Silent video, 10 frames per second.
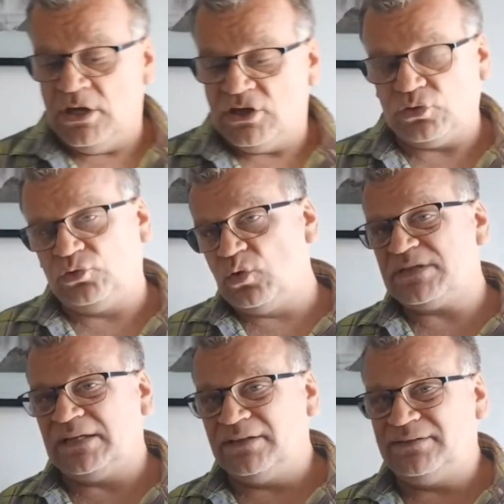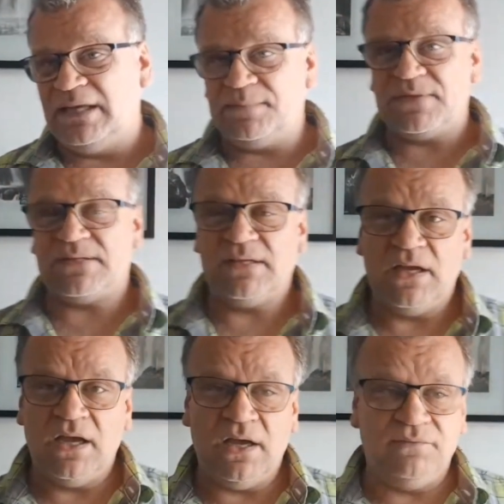So those are the tips
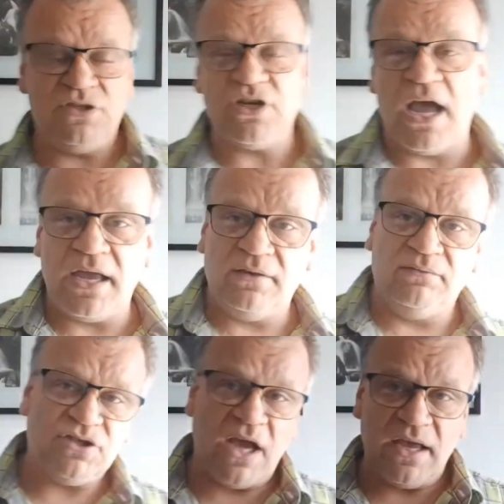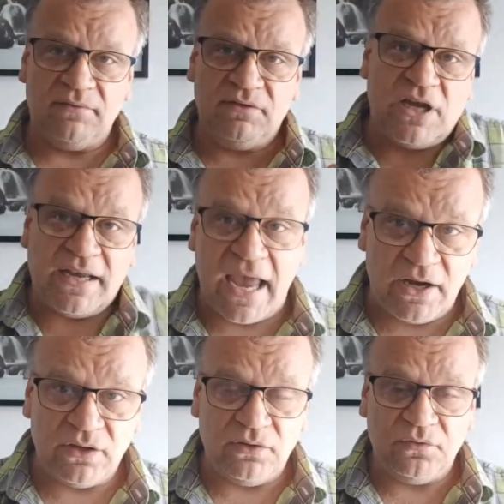which I
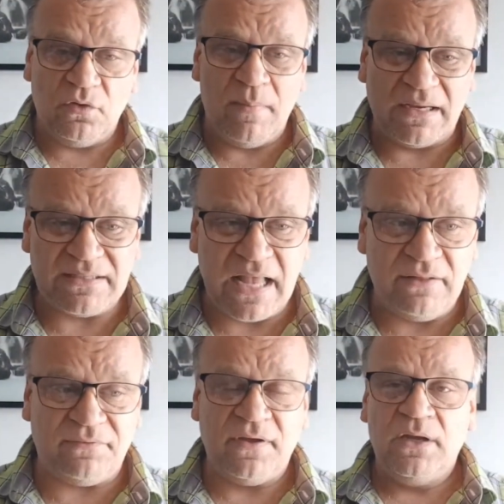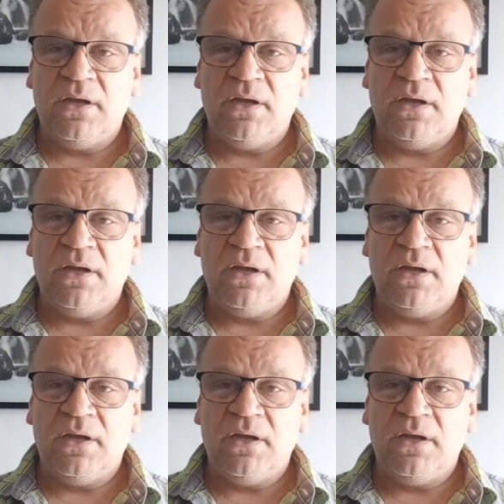gathered for myself.